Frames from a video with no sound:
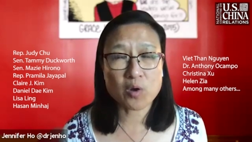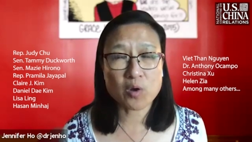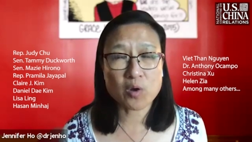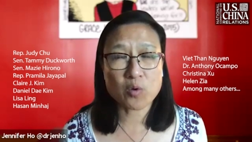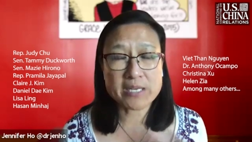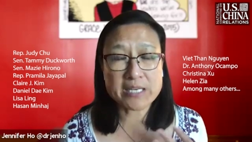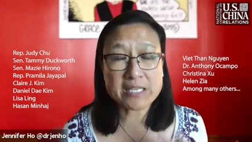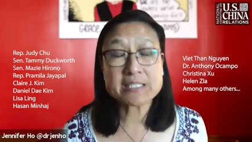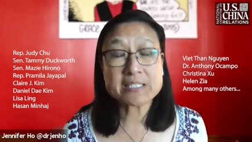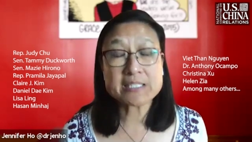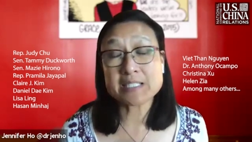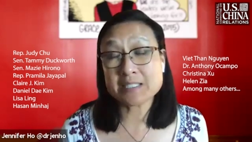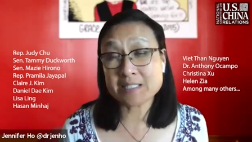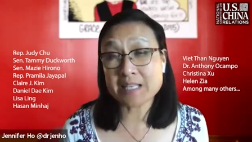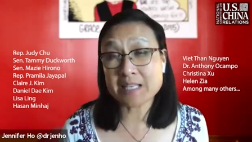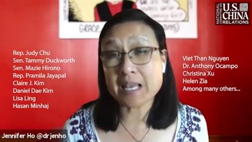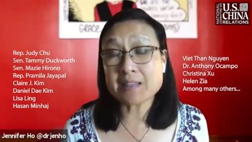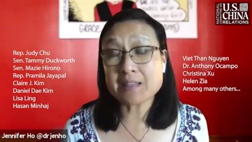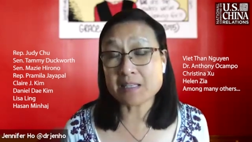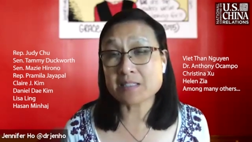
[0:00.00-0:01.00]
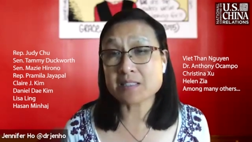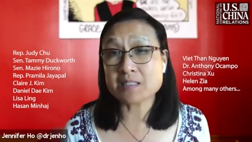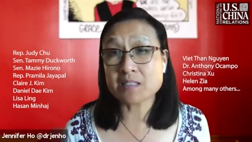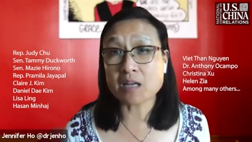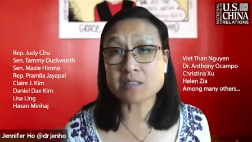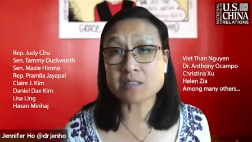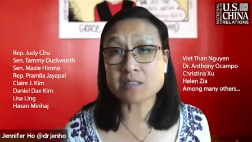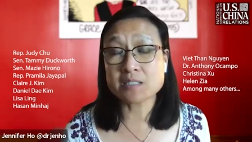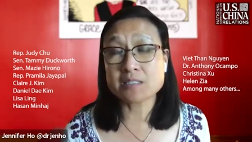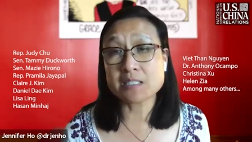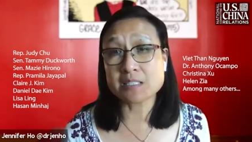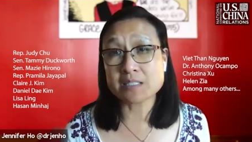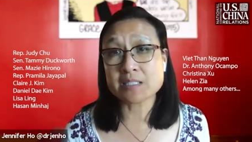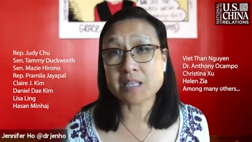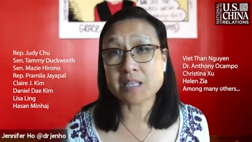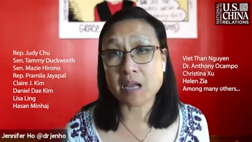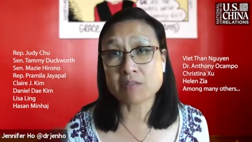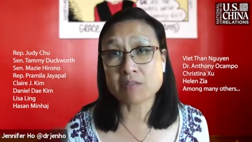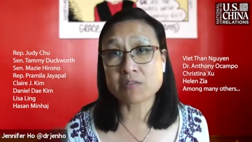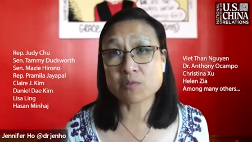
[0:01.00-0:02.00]
we need to say this not to
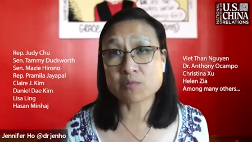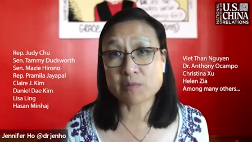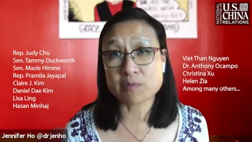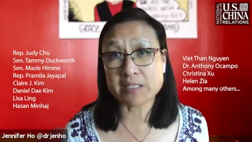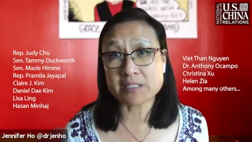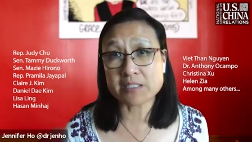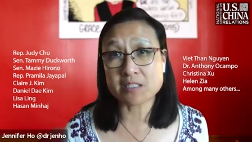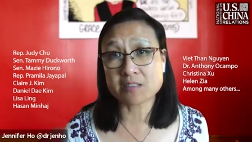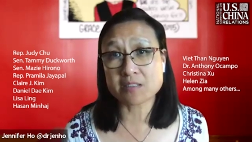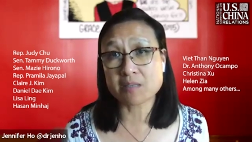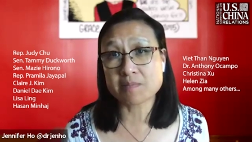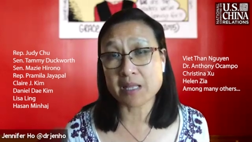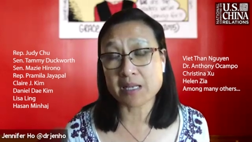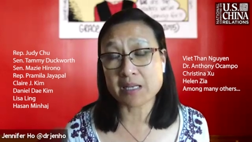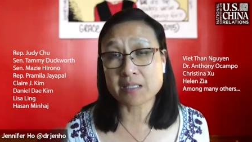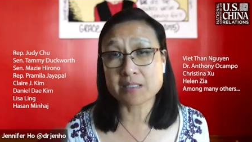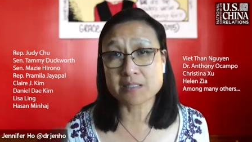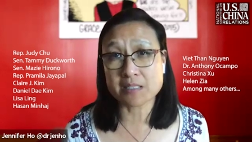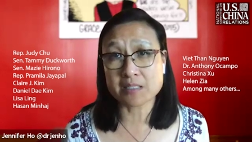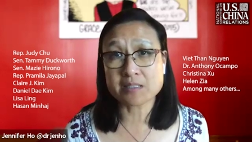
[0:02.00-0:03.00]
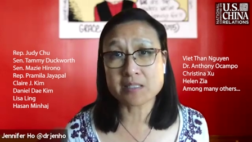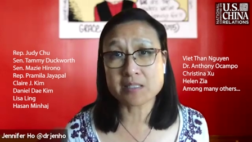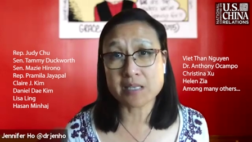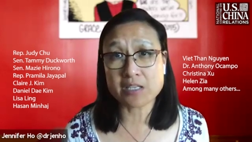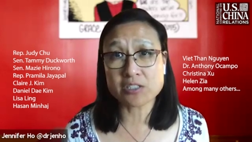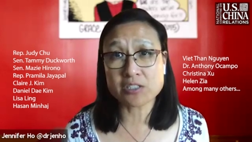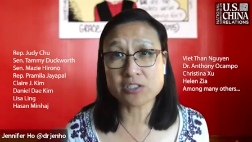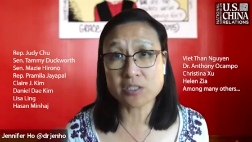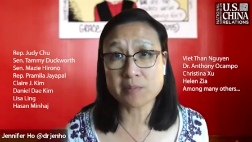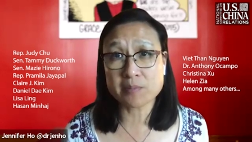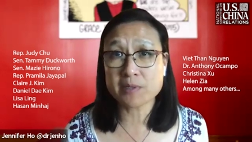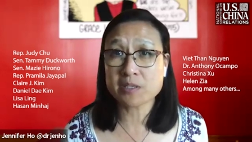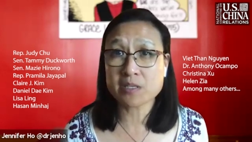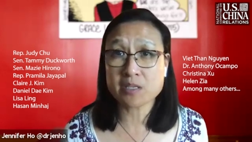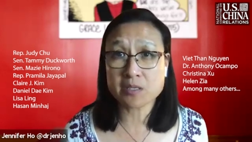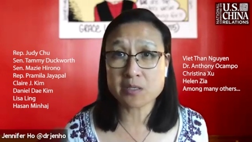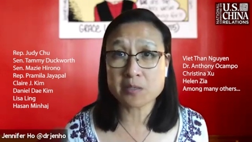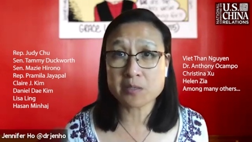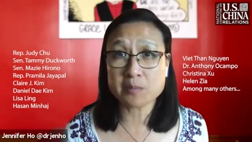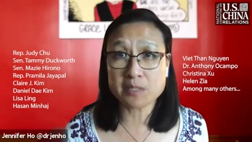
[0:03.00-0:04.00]
discount the racism that exists in Asian
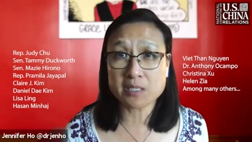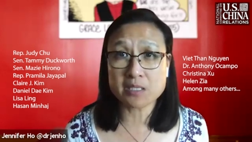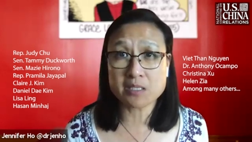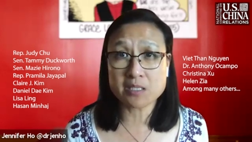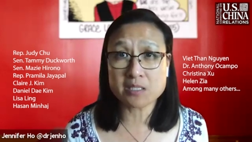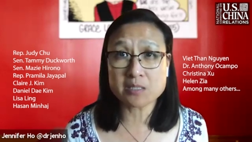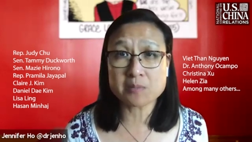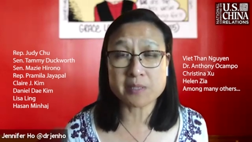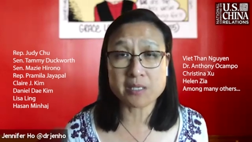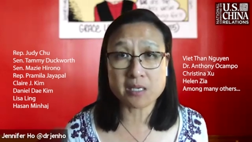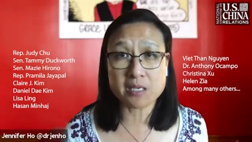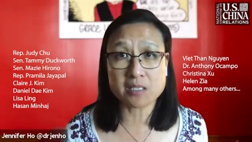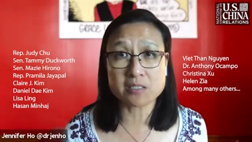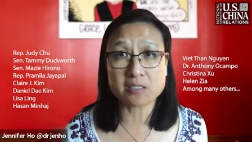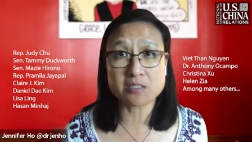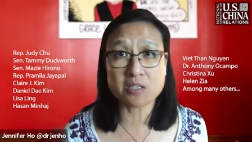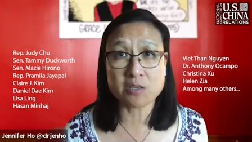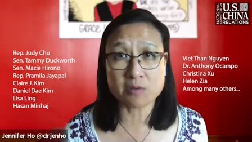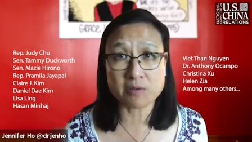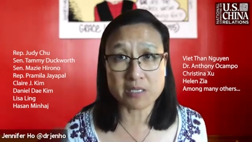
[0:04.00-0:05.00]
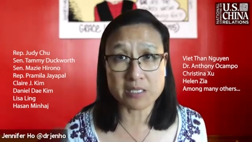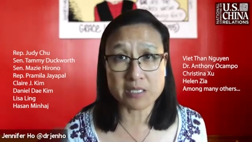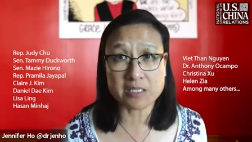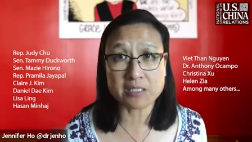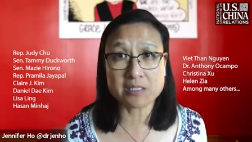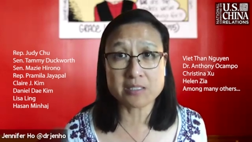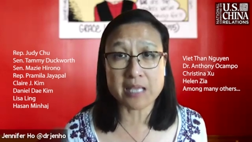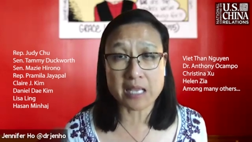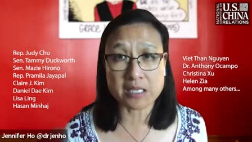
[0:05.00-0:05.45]
American communities because there is